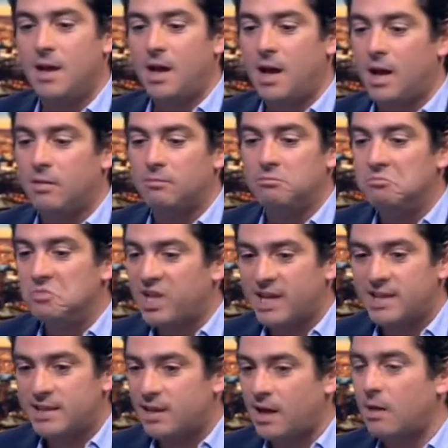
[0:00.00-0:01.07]

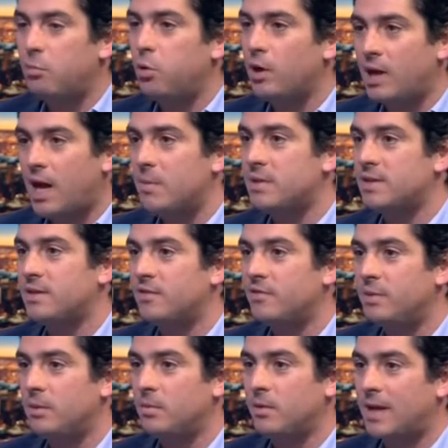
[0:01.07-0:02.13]
99.9% of
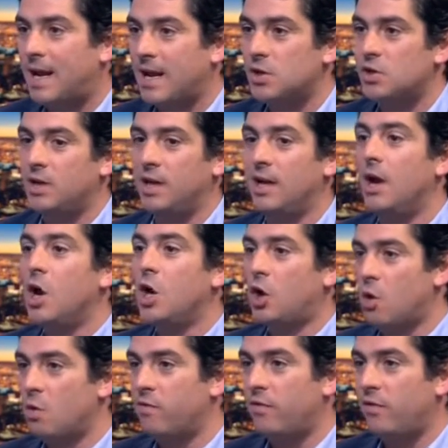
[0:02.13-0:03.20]
people that actually
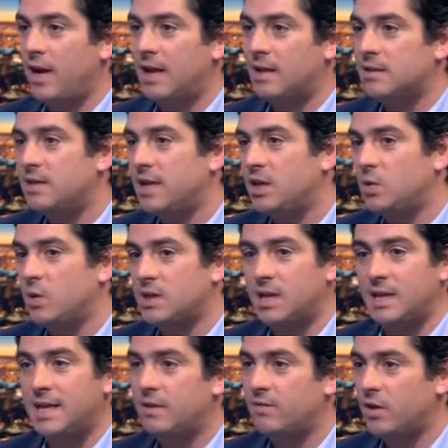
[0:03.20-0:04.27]
go freelance say to us,
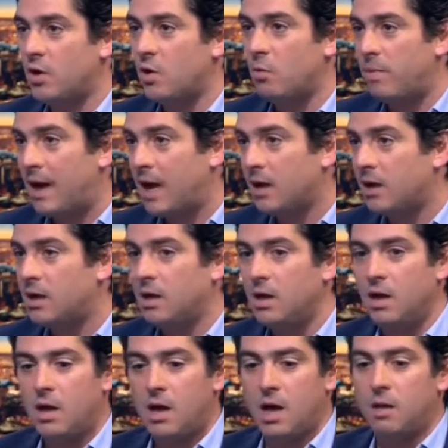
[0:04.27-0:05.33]
I'd never go back.
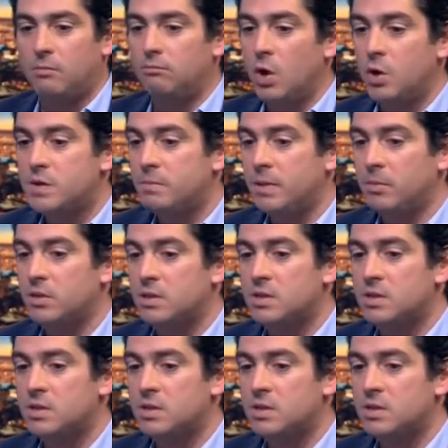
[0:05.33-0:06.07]
Most people